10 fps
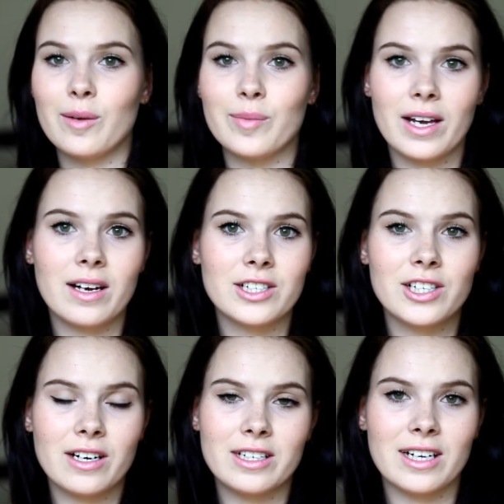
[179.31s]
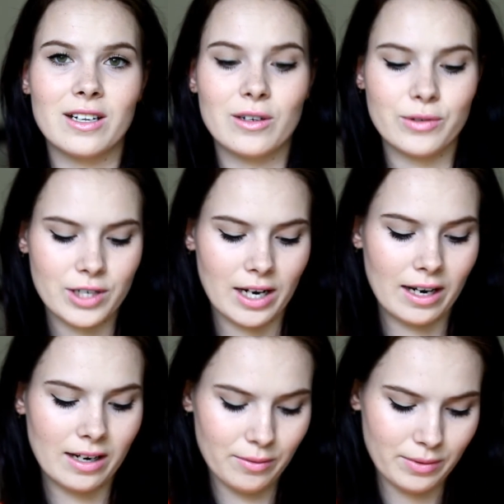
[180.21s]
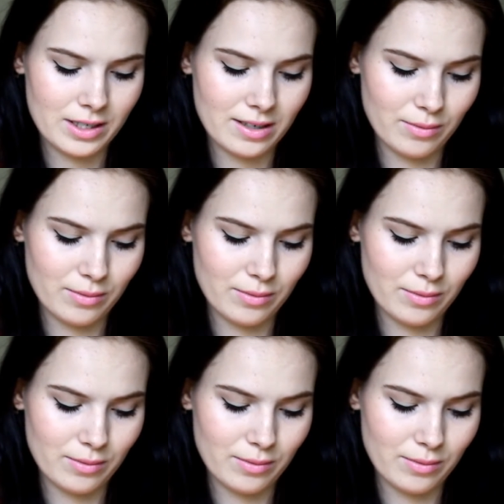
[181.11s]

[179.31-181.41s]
they are shutting down the whole chain, which